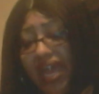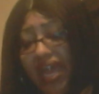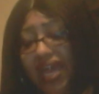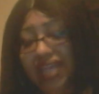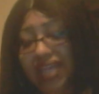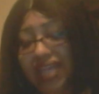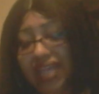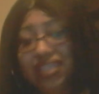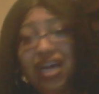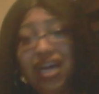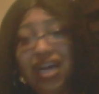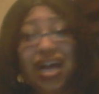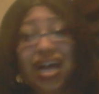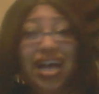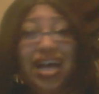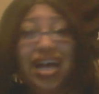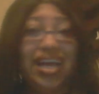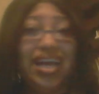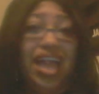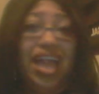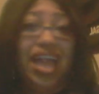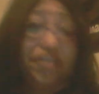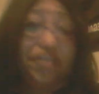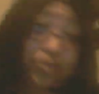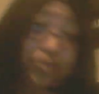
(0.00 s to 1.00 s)
And
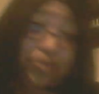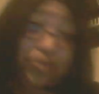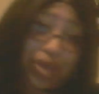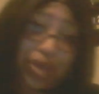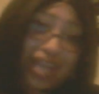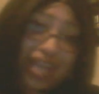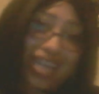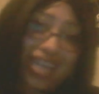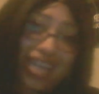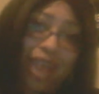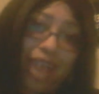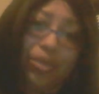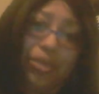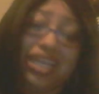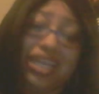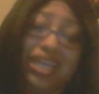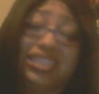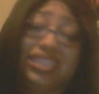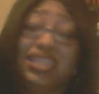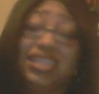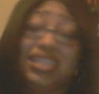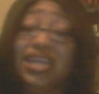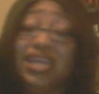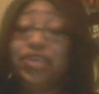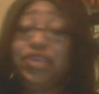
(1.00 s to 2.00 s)
uh, everyone, I would
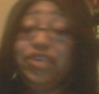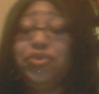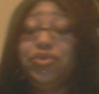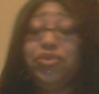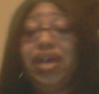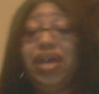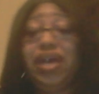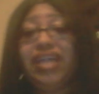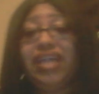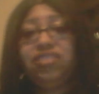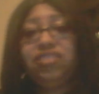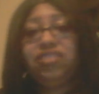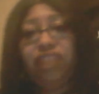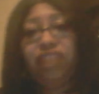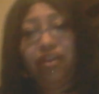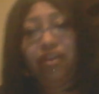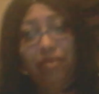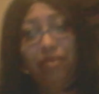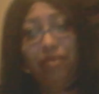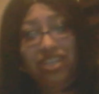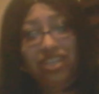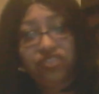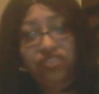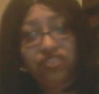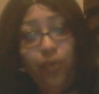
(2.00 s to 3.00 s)
like to thank you guys
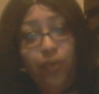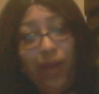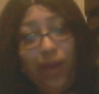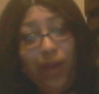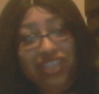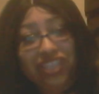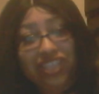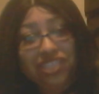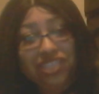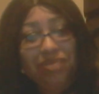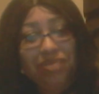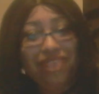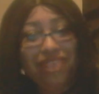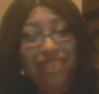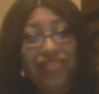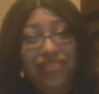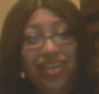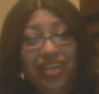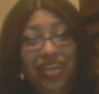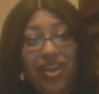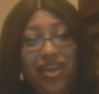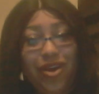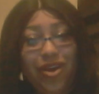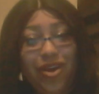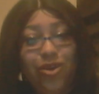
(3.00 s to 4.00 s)
very much for watching my
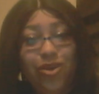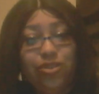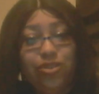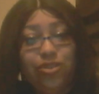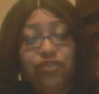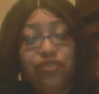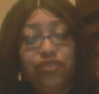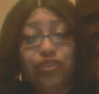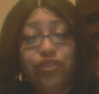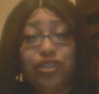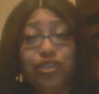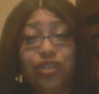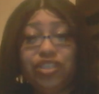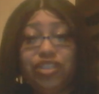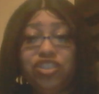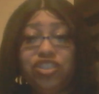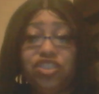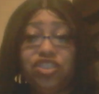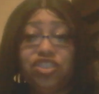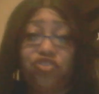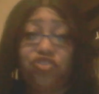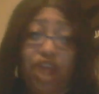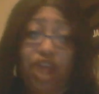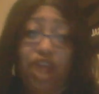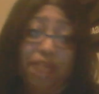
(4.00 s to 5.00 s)
videos, for
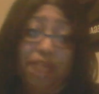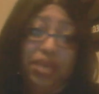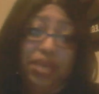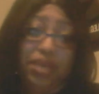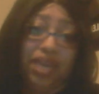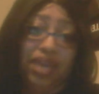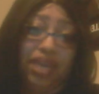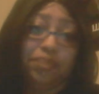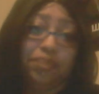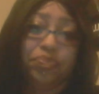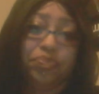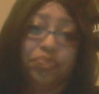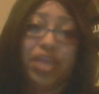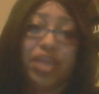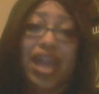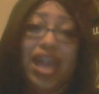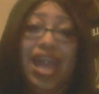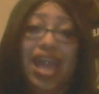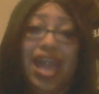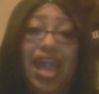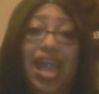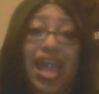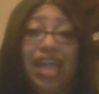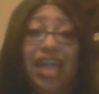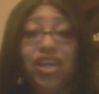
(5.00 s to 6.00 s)
subscribing,
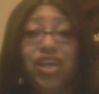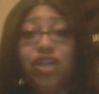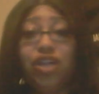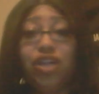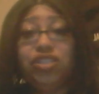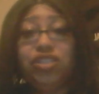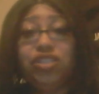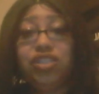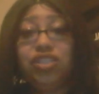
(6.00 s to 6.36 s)
and